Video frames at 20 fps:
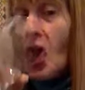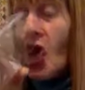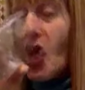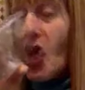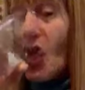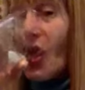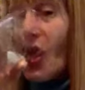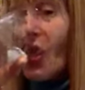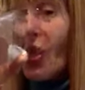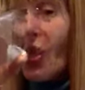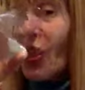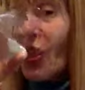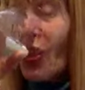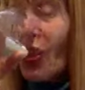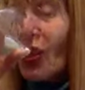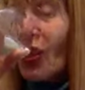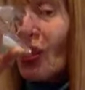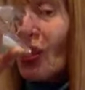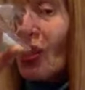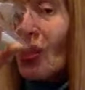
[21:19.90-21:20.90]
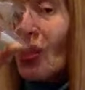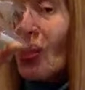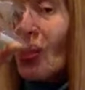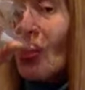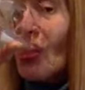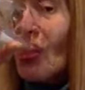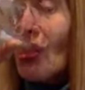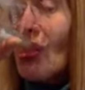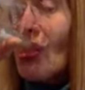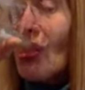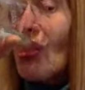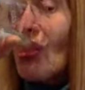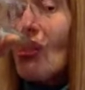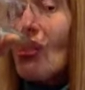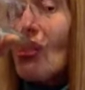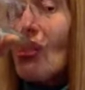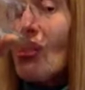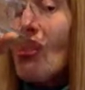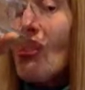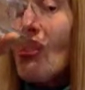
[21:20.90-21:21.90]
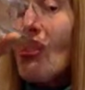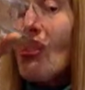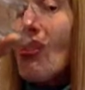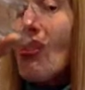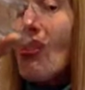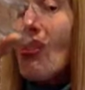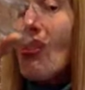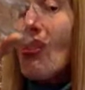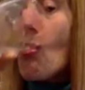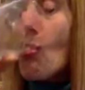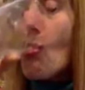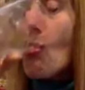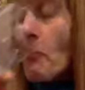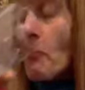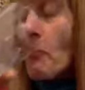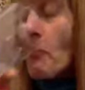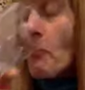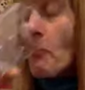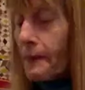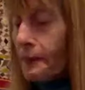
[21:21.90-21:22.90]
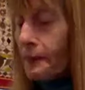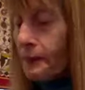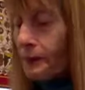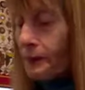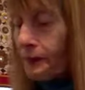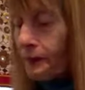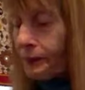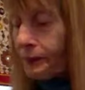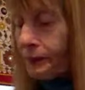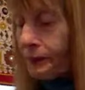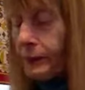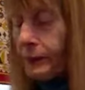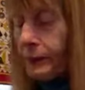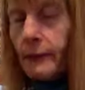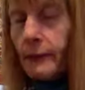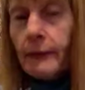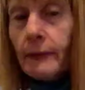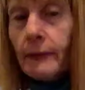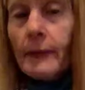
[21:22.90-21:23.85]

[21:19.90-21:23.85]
(no one is talking)